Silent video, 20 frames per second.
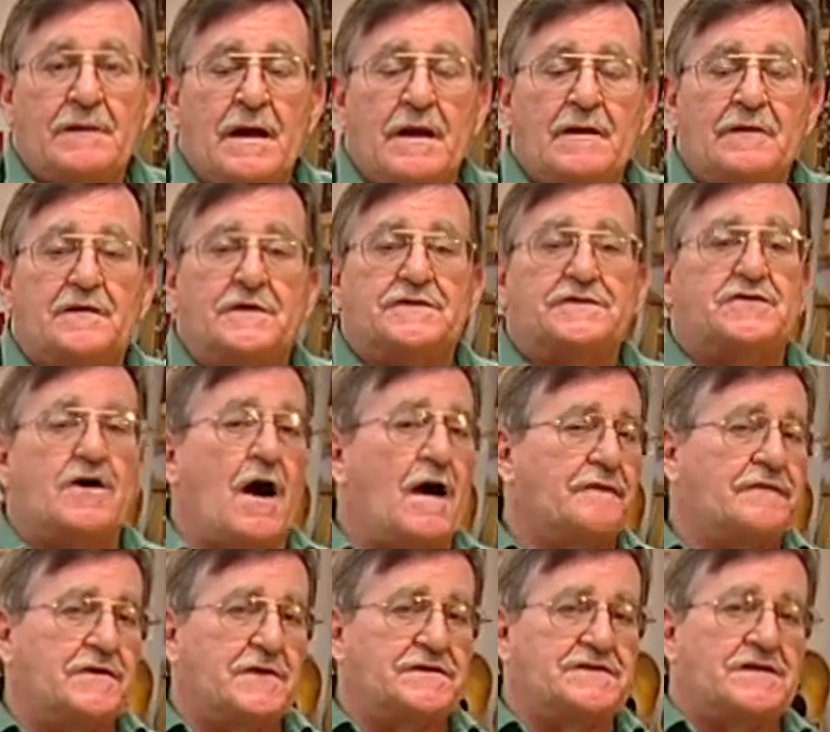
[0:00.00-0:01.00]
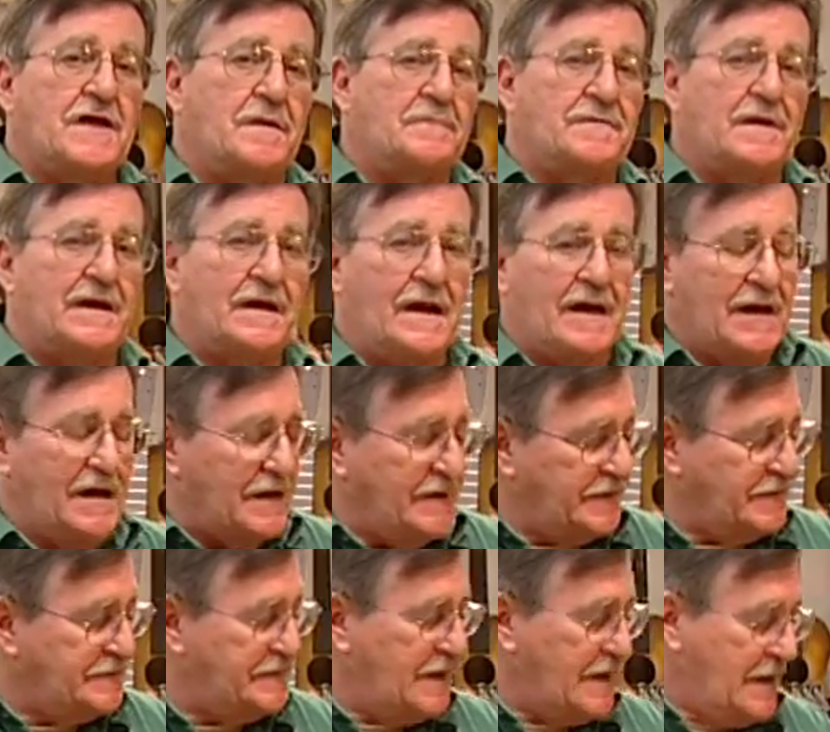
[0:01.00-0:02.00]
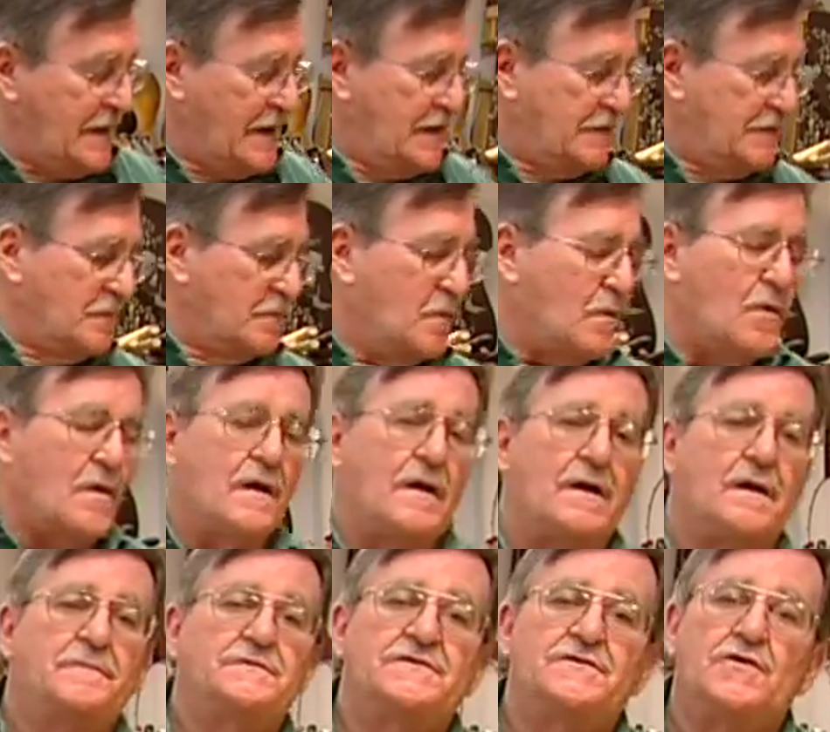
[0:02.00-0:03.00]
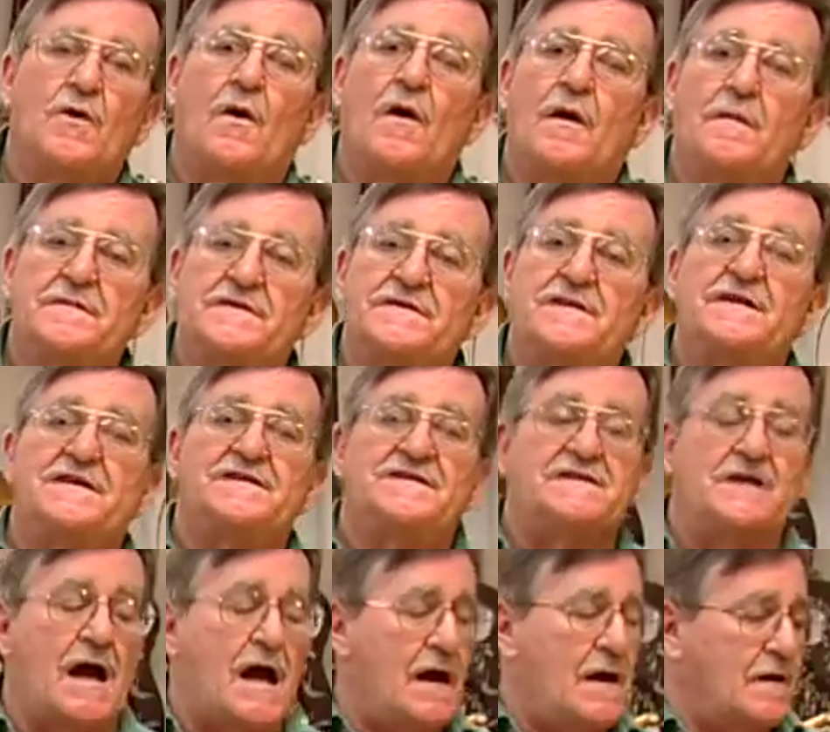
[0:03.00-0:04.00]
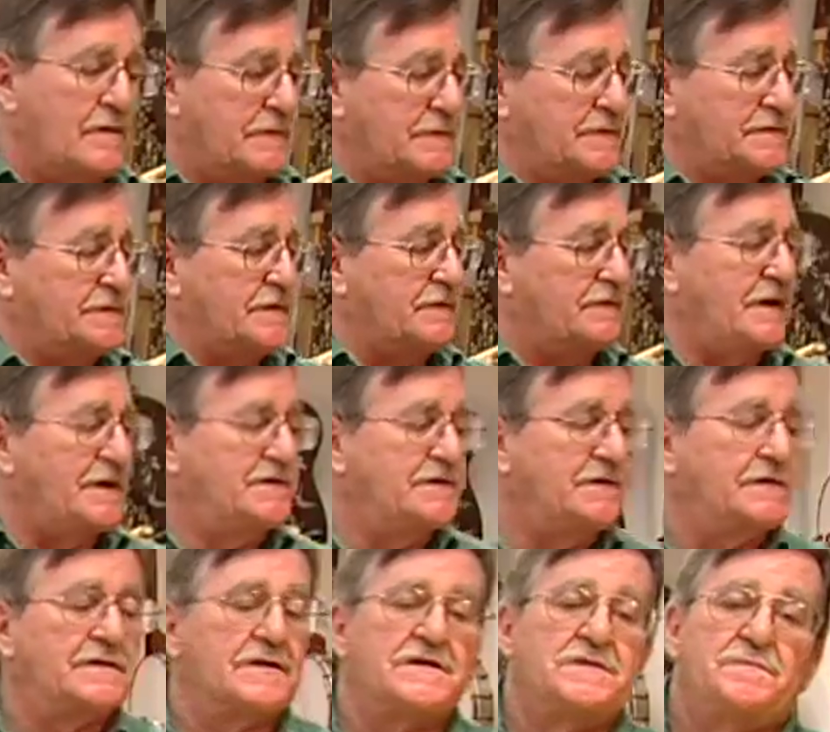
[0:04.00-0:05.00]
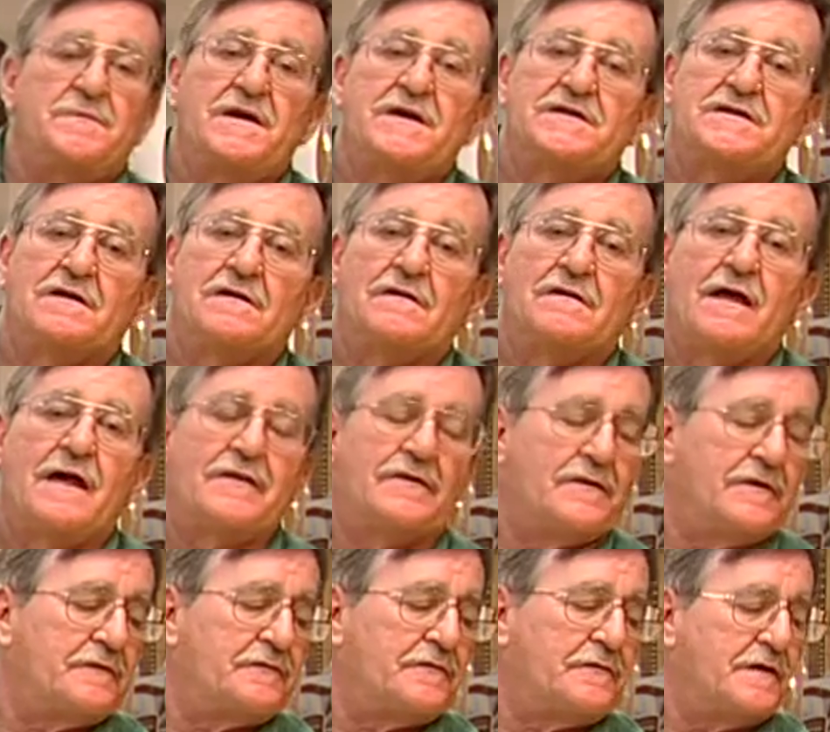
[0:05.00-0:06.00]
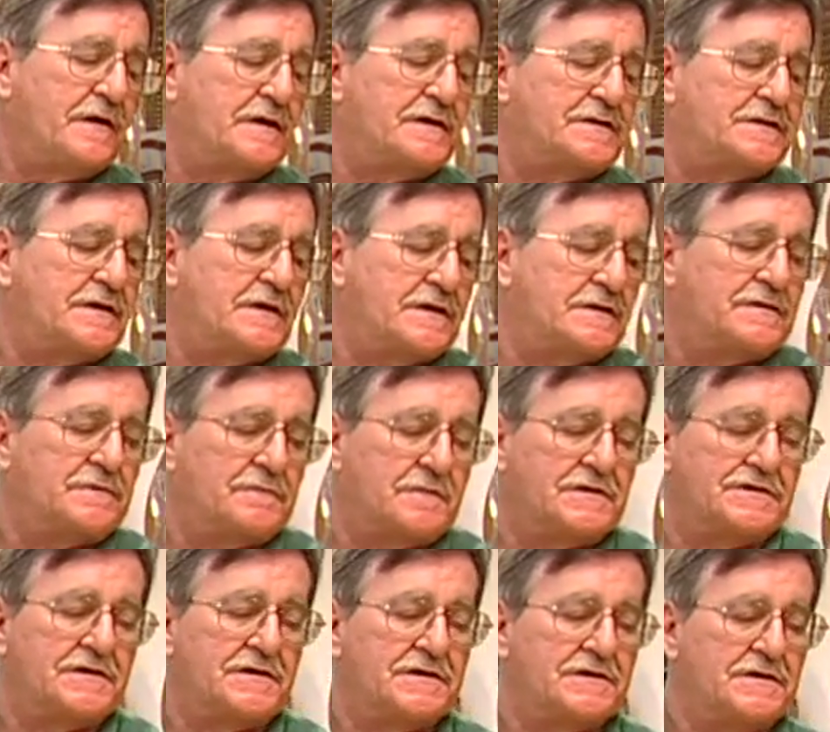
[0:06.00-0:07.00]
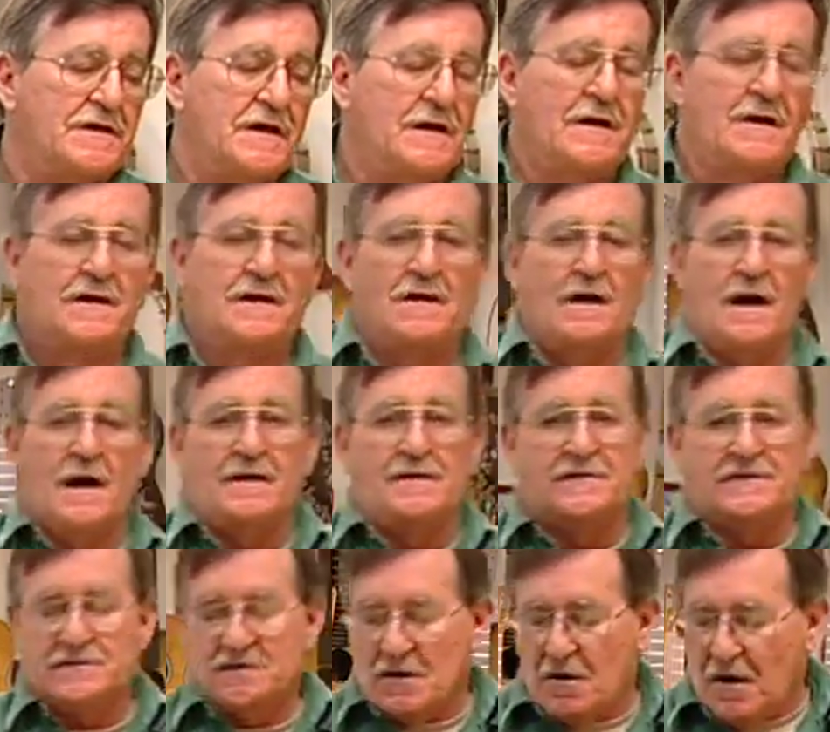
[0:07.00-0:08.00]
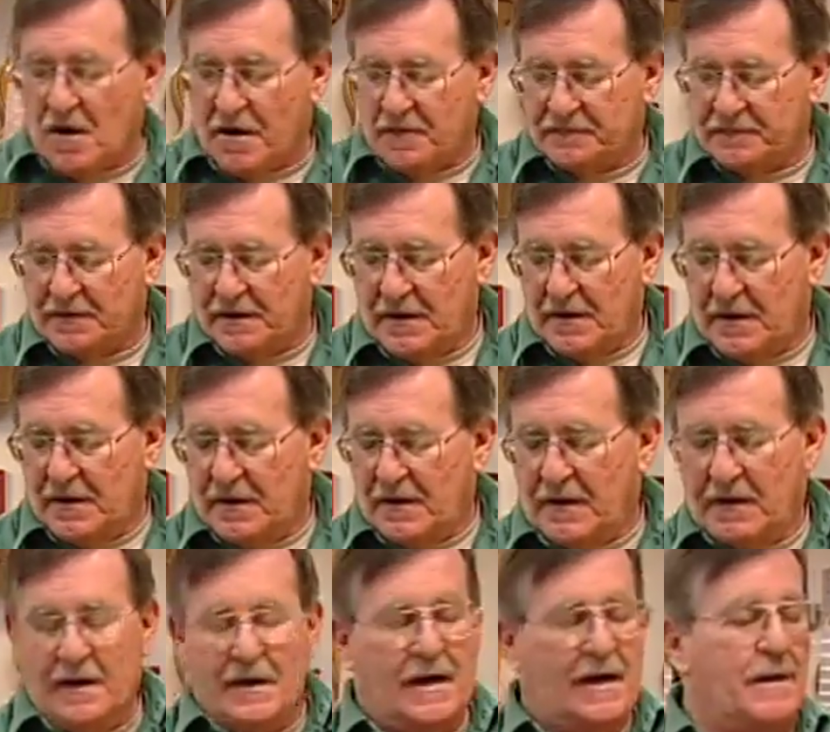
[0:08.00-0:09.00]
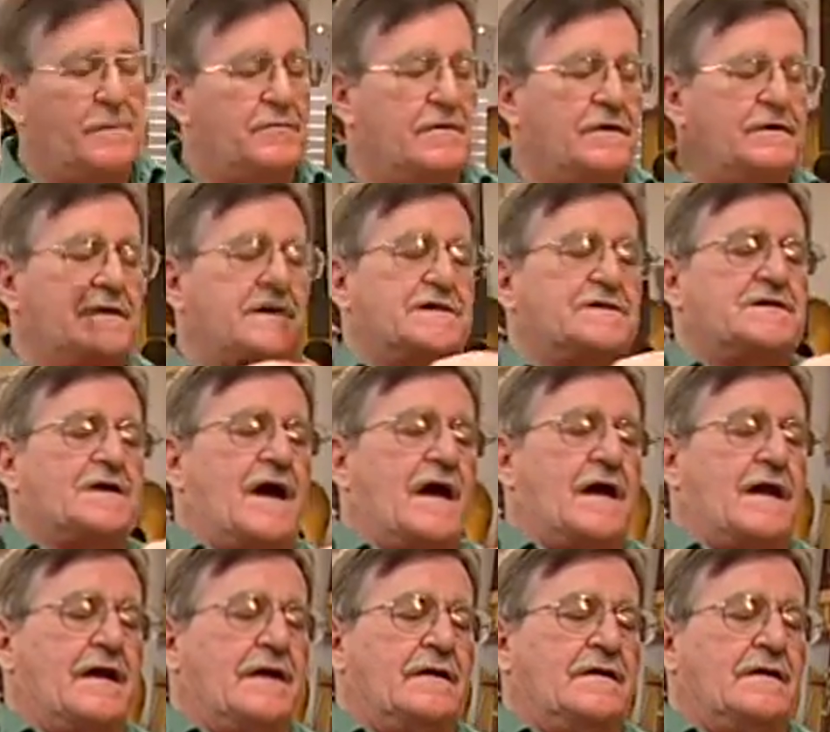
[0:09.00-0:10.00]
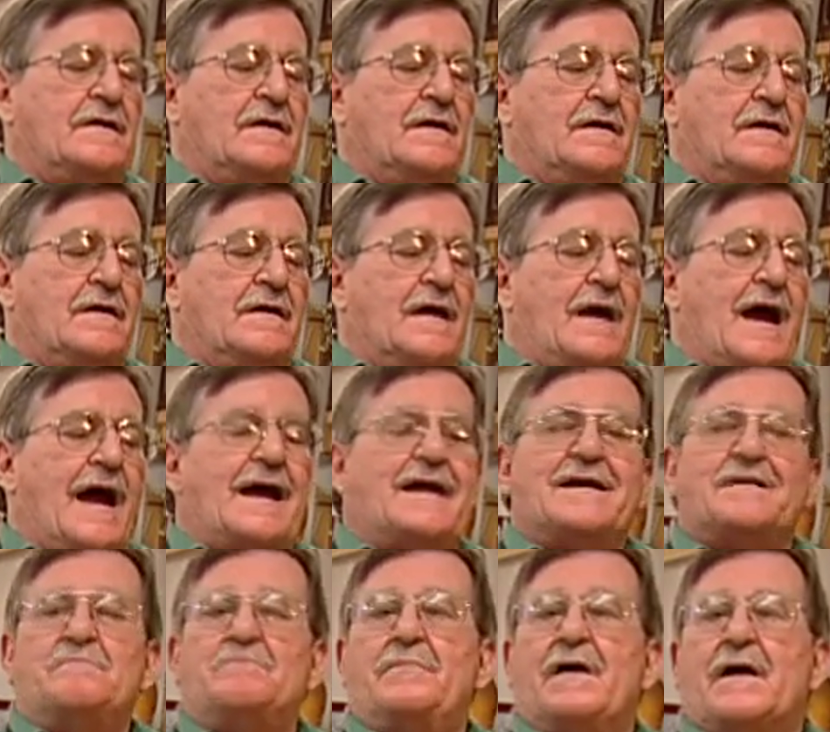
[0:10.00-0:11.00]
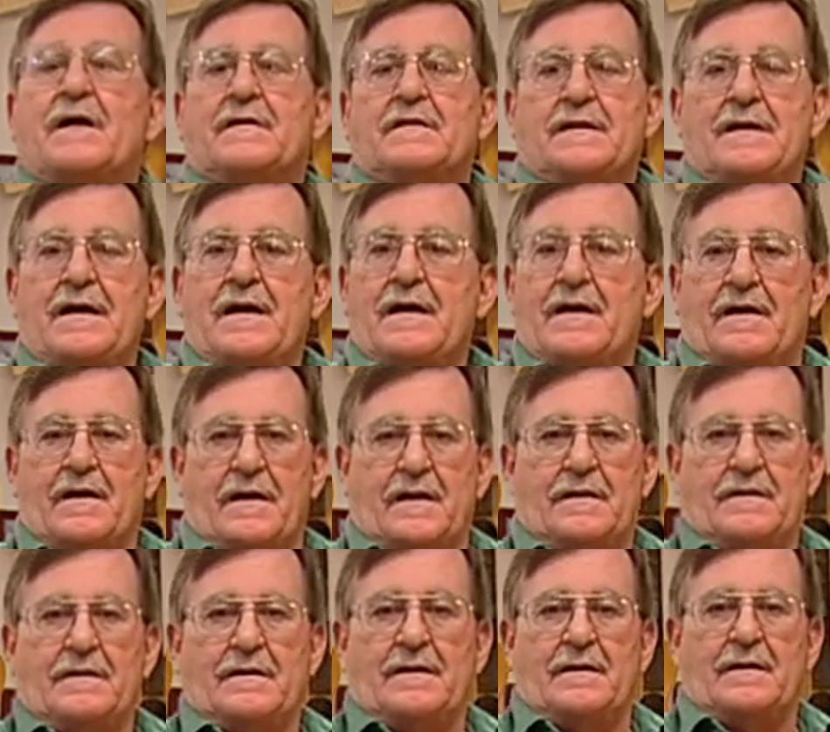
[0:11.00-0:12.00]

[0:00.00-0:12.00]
The softer something is, the more it absorbs the sound. So if I took this piece of leather, for instance, which is kind of soft, and I put this on it, I can barely hear it.